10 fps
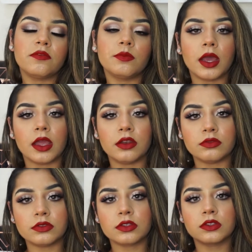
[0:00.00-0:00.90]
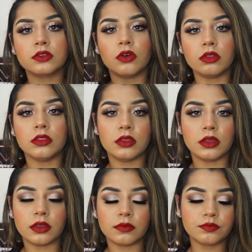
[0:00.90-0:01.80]
my handles on
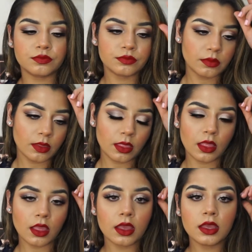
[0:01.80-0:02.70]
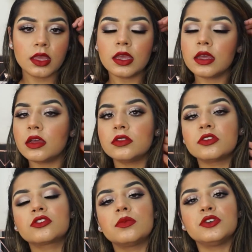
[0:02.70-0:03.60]
the
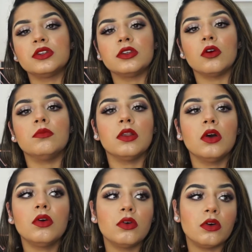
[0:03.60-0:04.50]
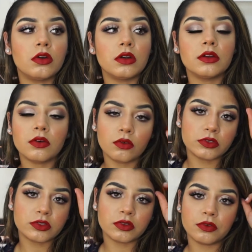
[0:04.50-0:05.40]
description down below, or
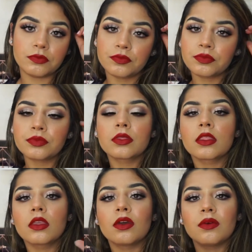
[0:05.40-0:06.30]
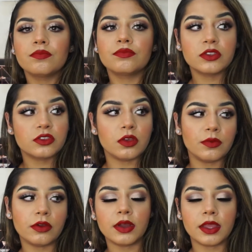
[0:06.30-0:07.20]
also
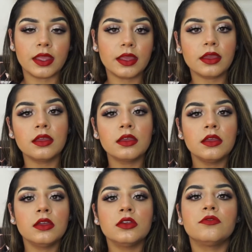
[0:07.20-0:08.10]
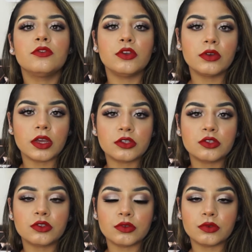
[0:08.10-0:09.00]
somewhere right here for you guys
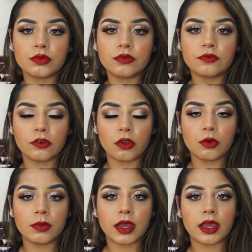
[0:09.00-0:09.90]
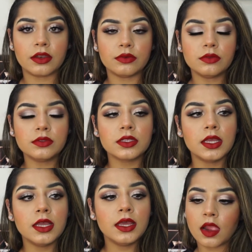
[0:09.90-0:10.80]
to follow my handles.
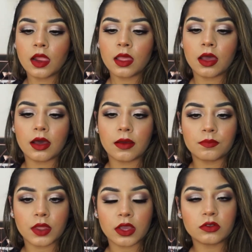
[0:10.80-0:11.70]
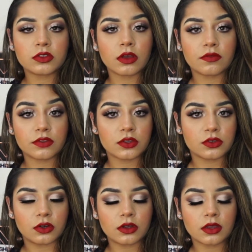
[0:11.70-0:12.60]
I also have
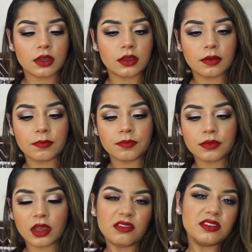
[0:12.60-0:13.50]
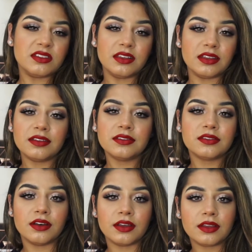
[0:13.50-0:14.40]
TikTok. I recently
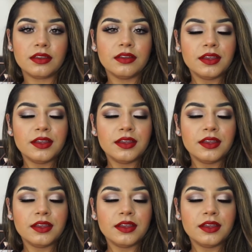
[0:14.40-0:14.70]
started.